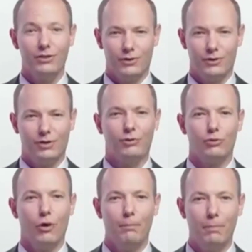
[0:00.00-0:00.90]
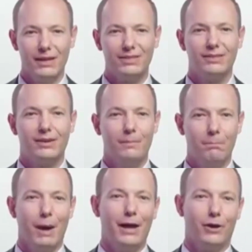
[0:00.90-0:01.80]
That calls for some
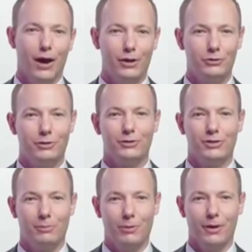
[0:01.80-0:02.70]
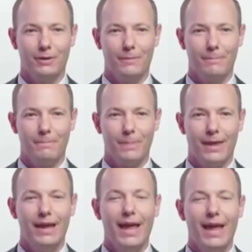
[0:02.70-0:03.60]
robust mitochondrial
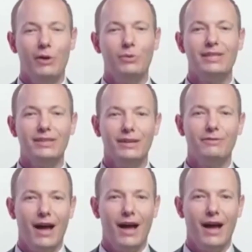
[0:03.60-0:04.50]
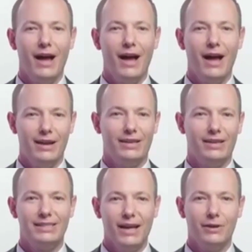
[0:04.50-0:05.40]
support, and we deliver
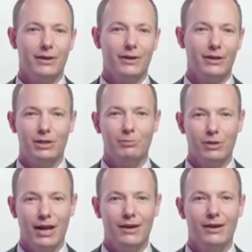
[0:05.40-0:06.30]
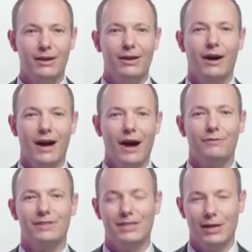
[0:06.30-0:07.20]
that in the cellular energy blend
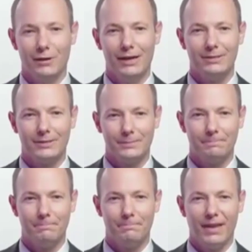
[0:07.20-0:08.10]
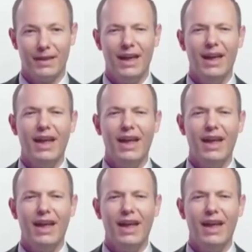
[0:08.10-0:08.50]
of AlphaCRS.